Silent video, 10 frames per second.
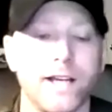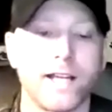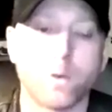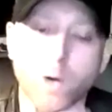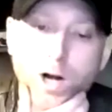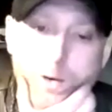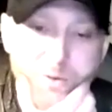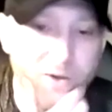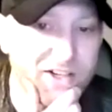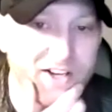We're always
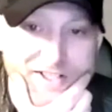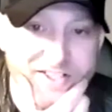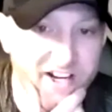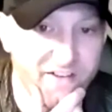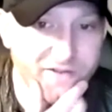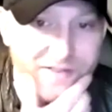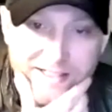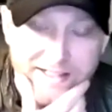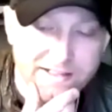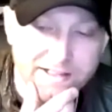working on stuff.
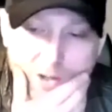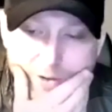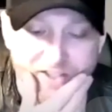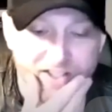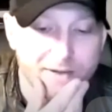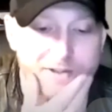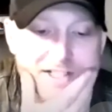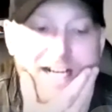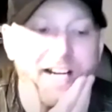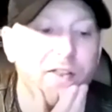You know, it was the
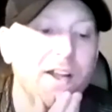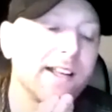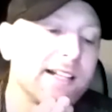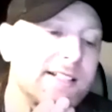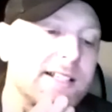kind of thing that...